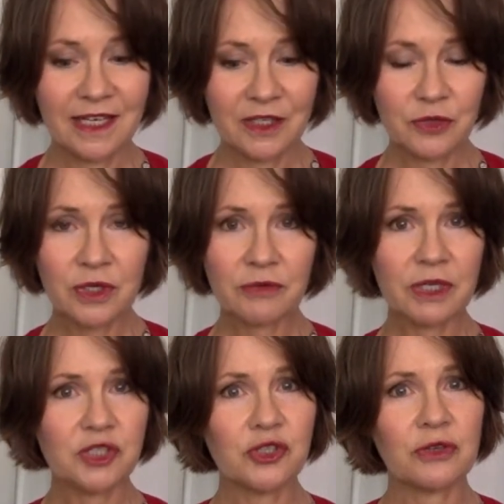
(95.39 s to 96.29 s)
You can
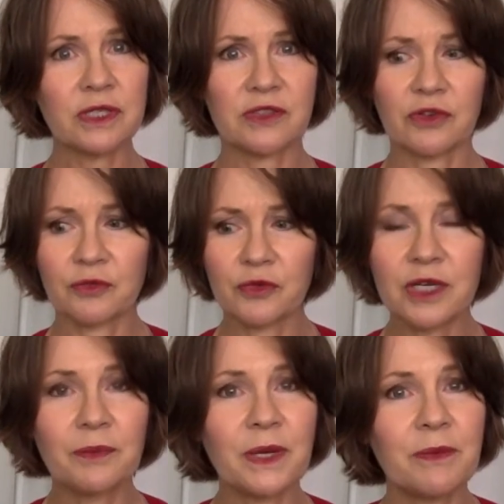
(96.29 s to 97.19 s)
read stories from
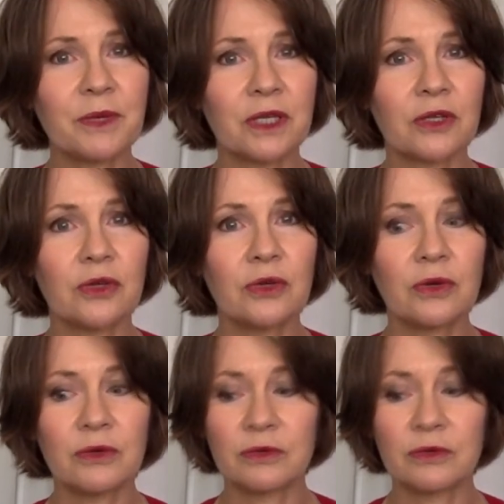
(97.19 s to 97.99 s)
real people who